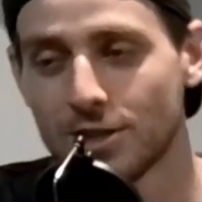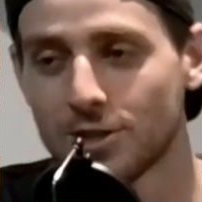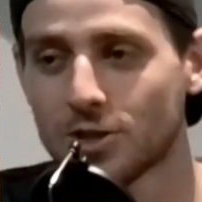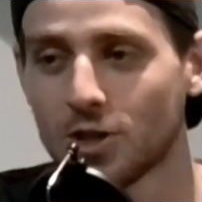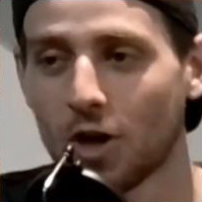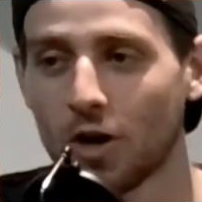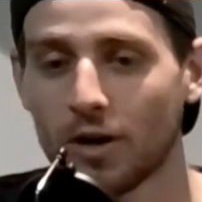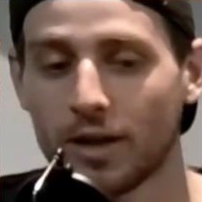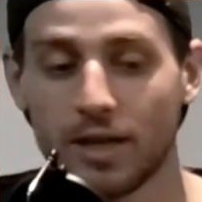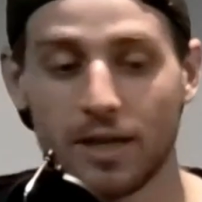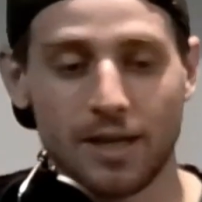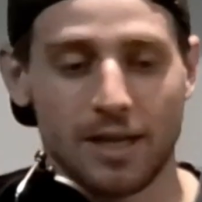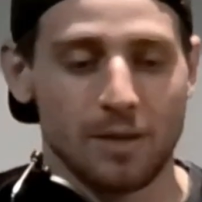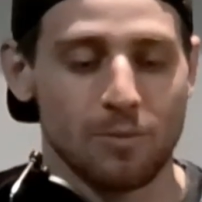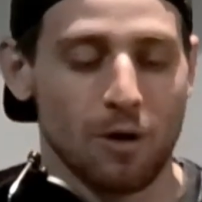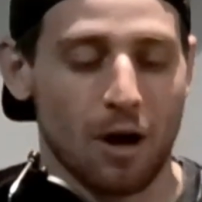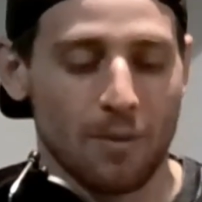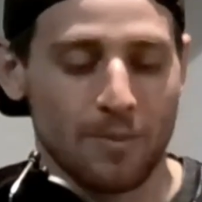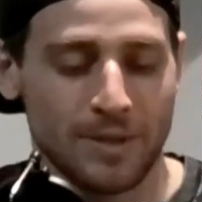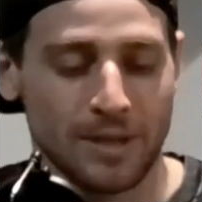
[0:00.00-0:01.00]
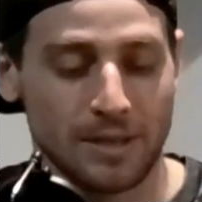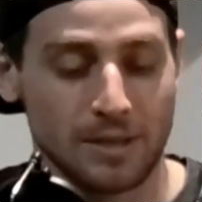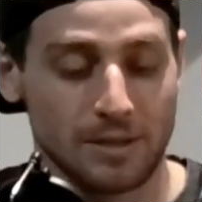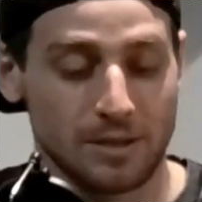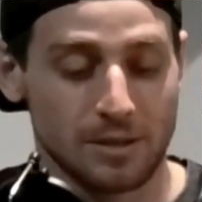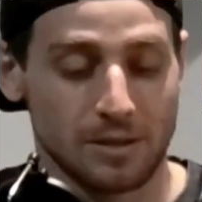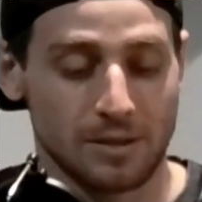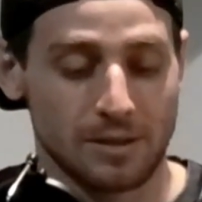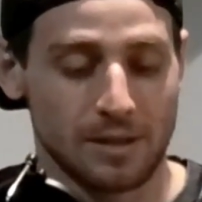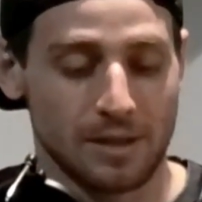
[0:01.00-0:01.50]
So he brought me in.
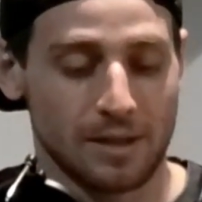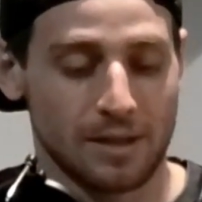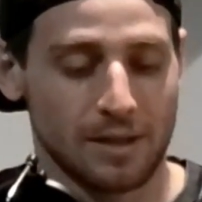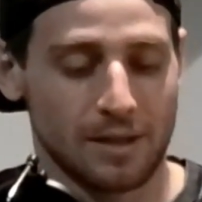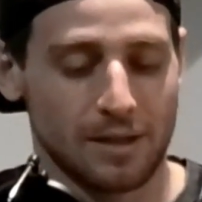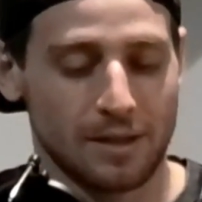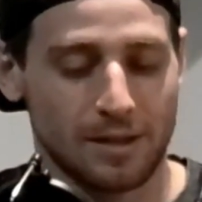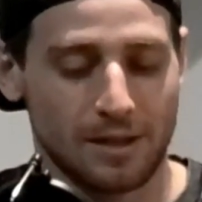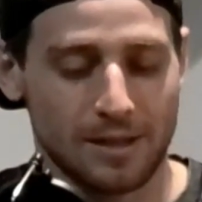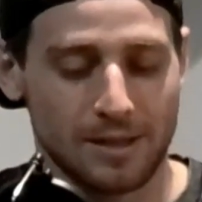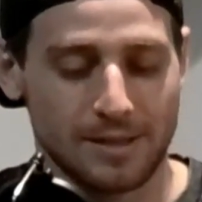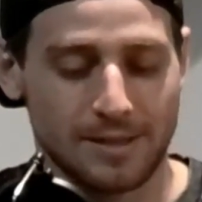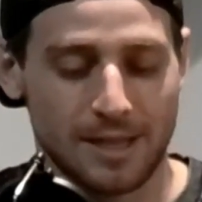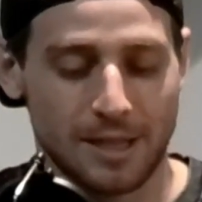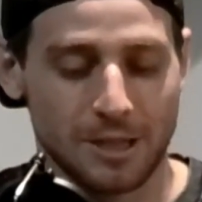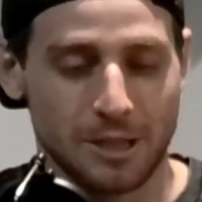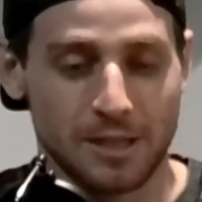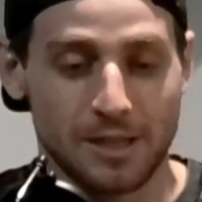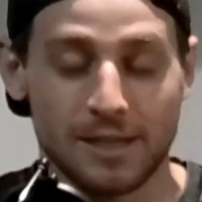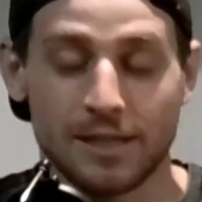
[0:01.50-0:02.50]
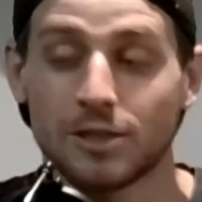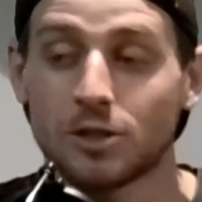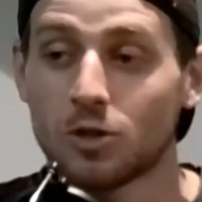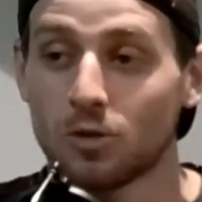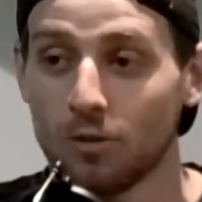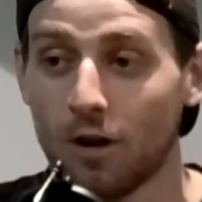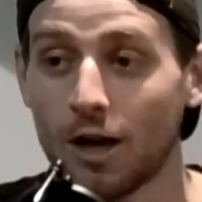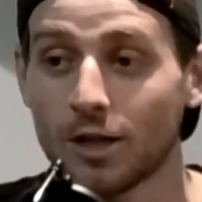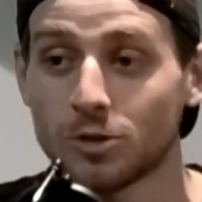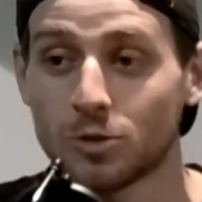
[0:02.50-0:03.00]
Did a session in his
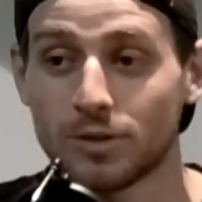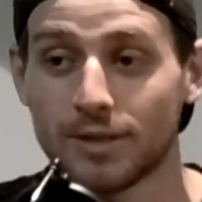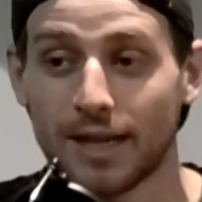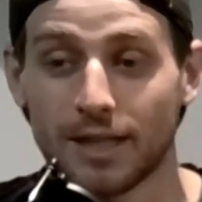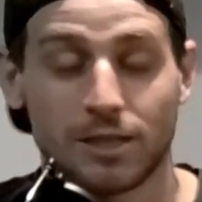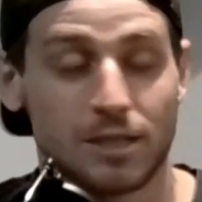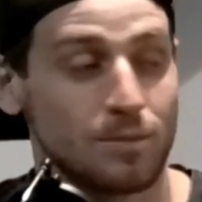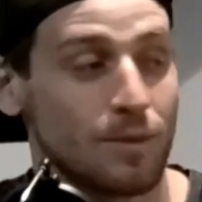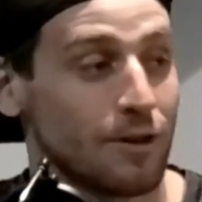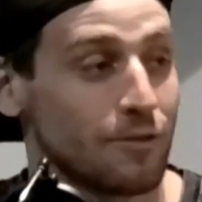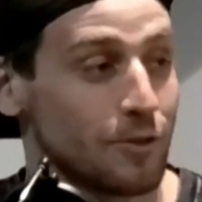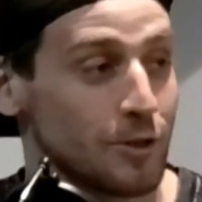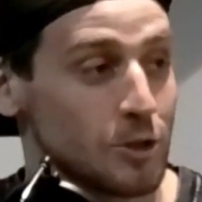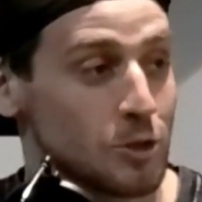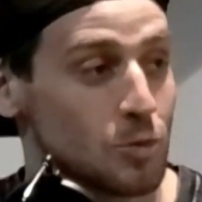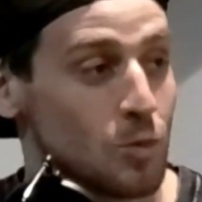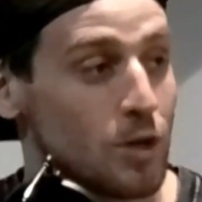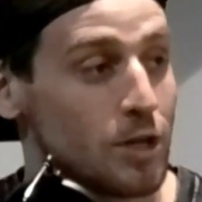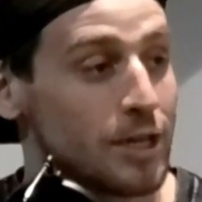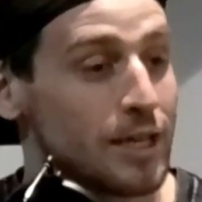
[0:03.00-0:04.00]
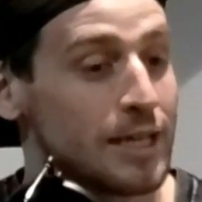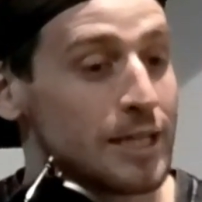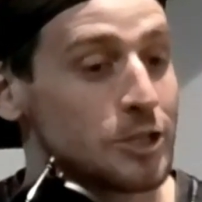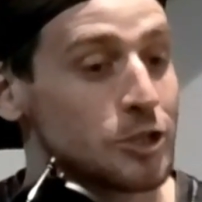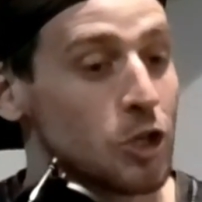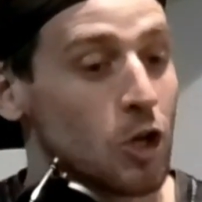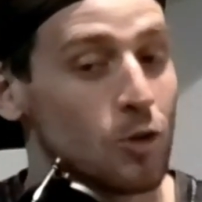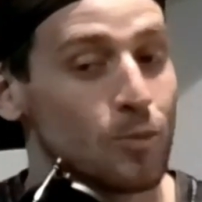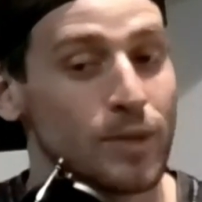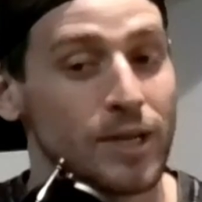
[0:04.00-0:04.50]
garage. It was actually my first one, and he
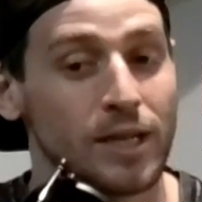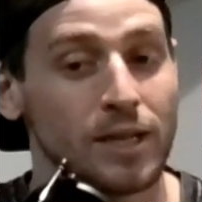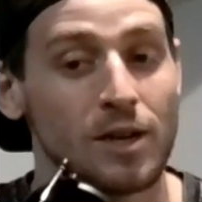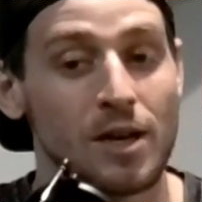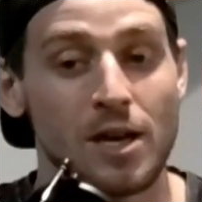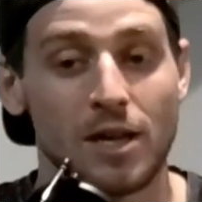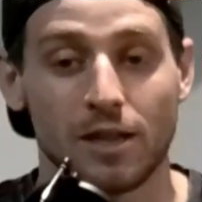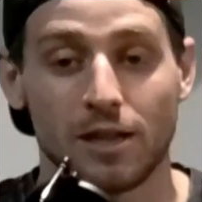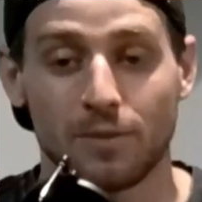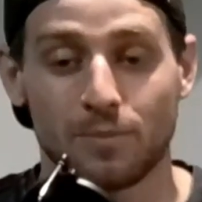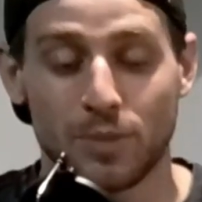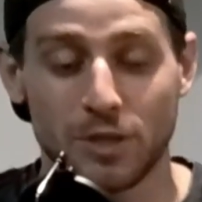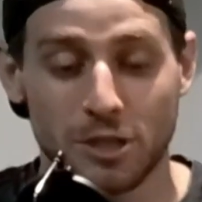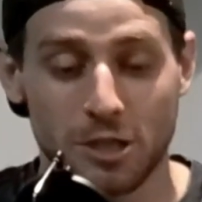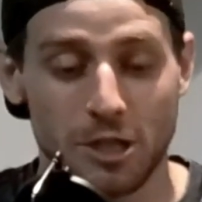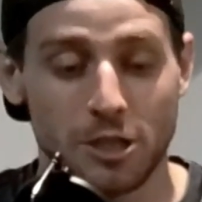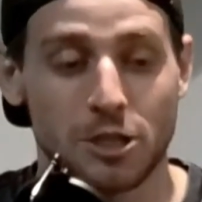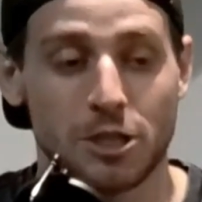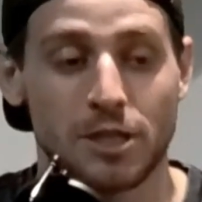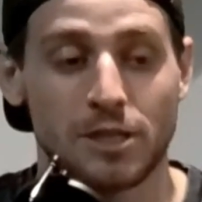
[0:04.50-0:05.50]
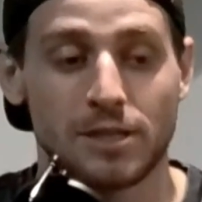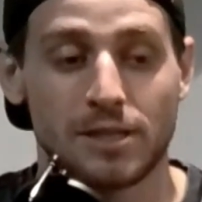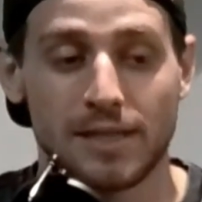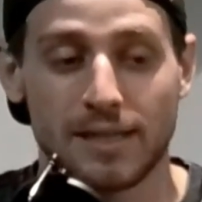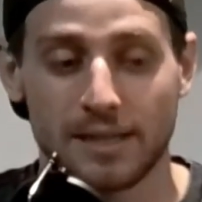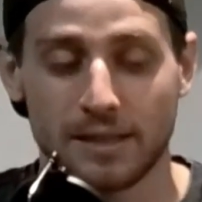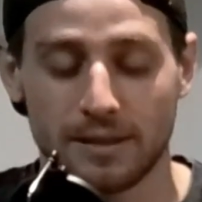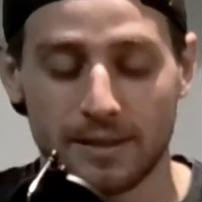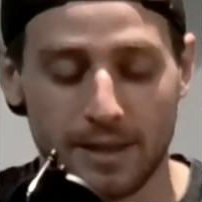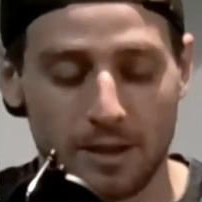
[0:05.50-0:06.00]
showed me the positions,
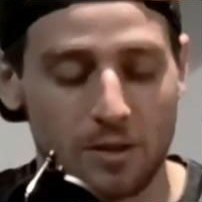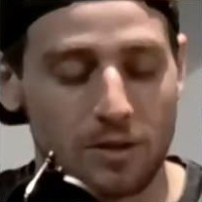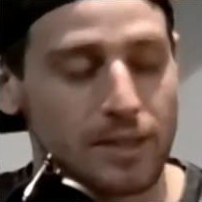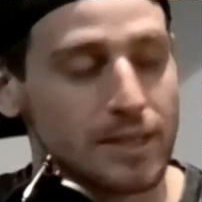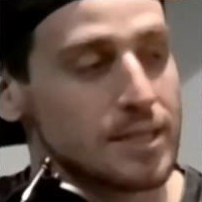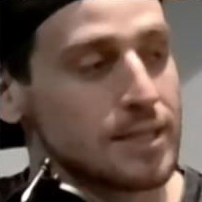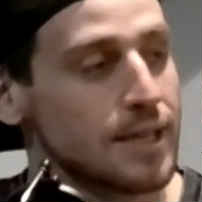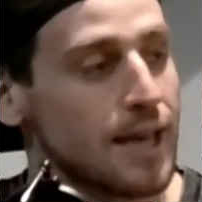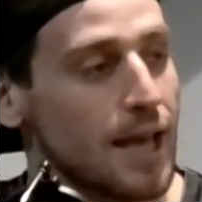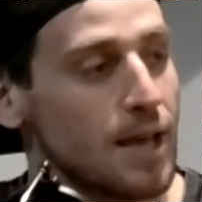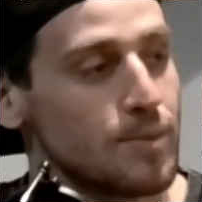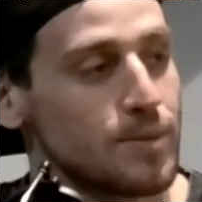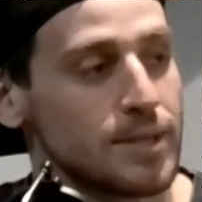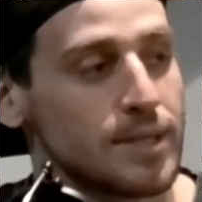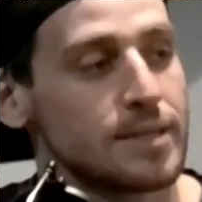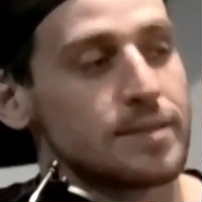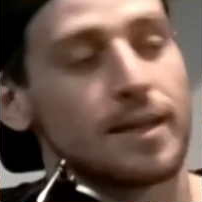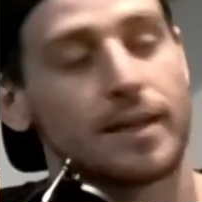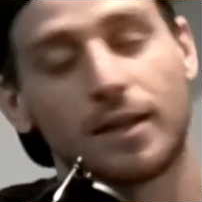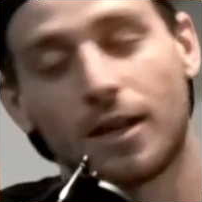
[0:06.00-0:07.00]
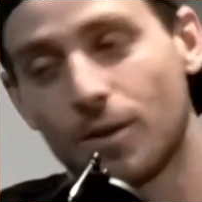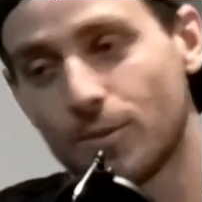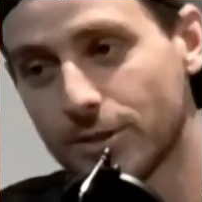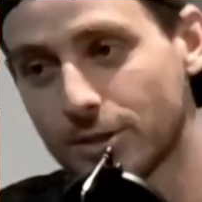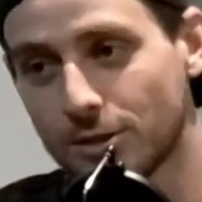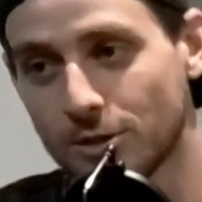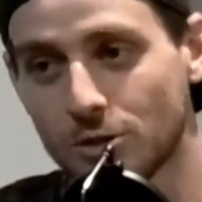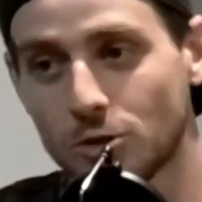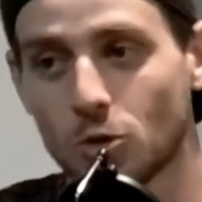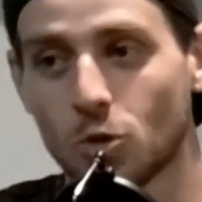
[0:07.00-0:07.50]
the little escapes, and he's like, coming
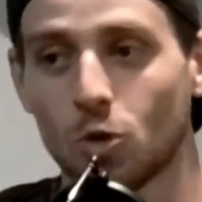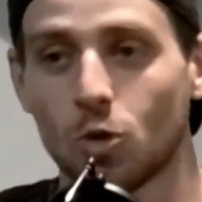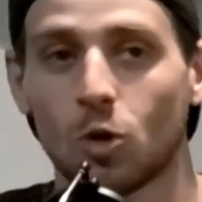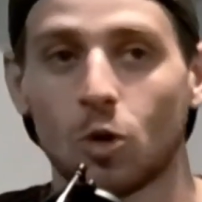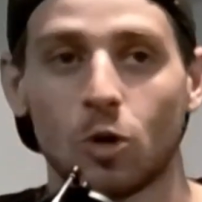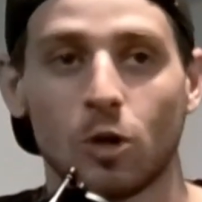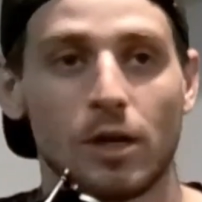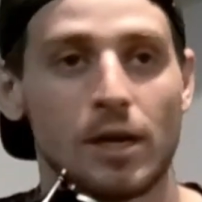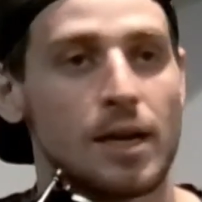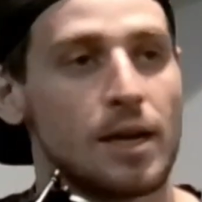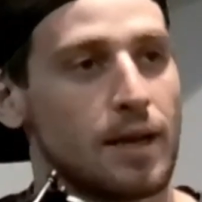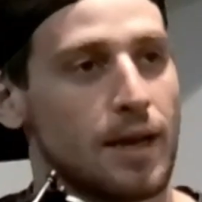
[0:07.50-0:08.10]
to the school.